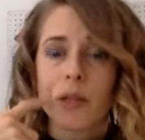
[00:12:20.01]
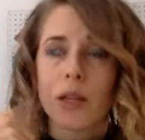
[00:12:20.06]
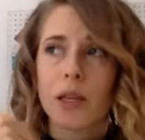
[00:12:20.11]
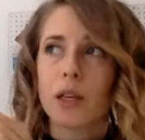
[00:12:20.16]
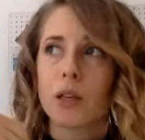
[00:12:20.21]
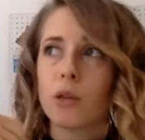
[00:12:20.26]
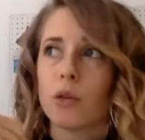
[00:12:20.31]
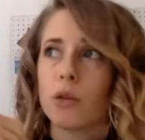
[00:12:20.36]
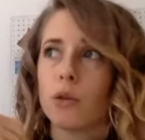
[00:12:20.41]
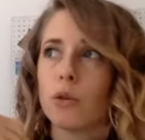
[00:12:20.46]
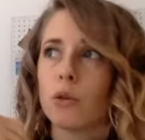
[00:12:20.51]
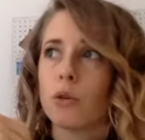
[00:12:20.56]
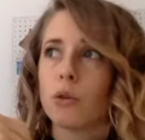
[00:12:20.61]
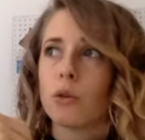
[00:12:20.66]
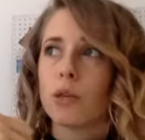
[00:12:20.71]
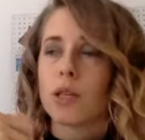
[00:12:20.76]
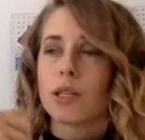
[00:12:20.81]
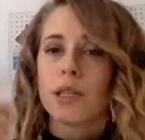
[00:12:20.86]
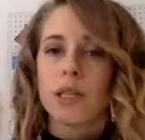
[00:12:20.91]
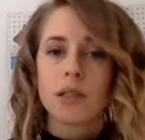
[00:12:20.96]
like
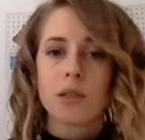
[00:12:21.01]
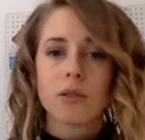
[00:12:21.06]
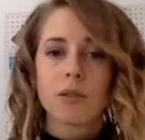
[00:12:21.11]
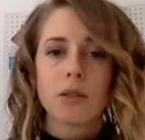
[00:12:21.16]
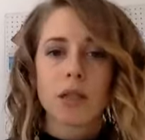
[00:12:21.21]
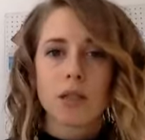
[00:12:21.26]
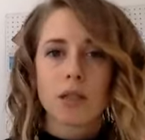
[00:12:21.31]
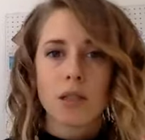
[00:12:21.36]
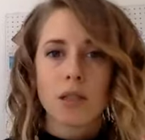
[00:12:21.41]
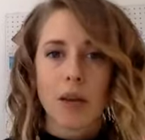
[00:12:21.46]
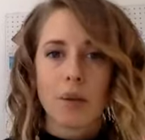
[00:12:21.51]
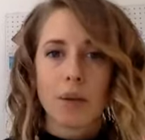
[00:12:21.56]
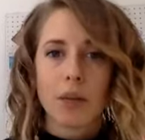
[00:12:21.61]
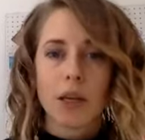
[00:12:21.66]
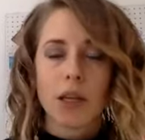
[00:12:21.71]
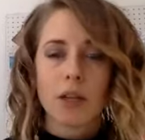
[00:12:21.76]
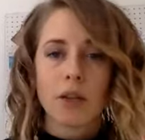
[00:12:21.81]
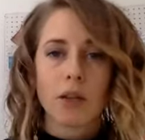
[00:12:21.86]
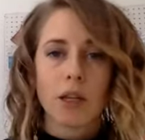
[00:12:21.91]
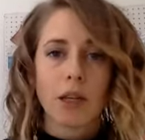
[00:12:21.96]
you can take stuff to
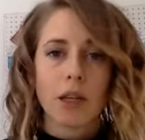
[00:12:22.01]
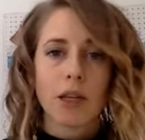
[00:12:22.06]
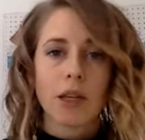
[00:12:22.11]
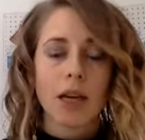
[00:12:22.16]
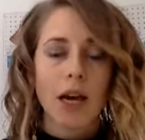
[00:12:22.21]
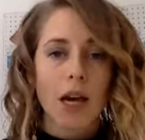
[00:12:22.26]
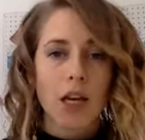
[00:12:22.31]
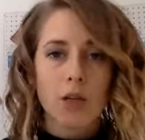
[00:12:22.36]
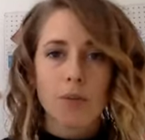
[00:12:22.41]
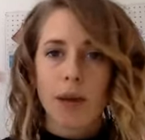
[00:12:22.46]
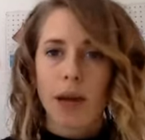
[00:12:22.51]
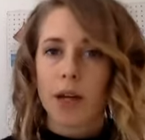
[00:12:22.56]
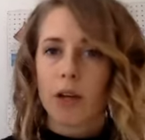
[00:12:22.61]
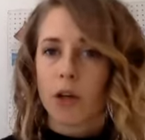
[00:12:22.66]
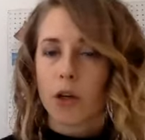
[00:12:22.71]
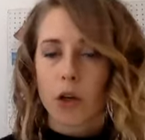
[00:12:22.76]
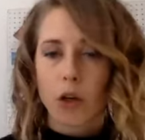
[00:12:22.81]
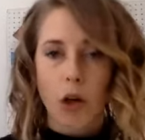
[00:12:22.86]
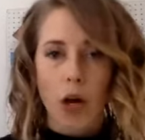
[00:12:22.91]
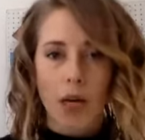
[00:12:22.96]
consignment and you get cash
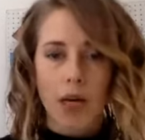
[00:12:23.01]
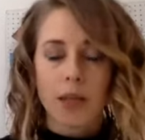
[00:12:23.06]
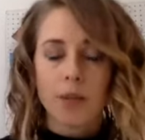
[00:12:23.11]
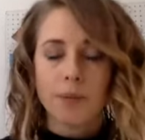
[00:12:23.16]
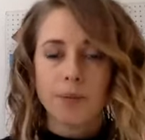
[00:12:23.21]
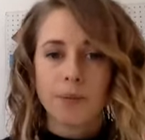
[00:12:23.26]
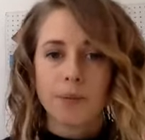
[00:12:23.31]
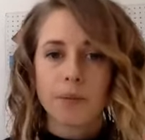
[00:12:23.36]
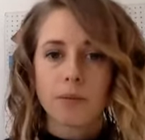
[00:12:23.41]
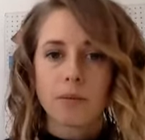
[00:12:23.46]
back or credit.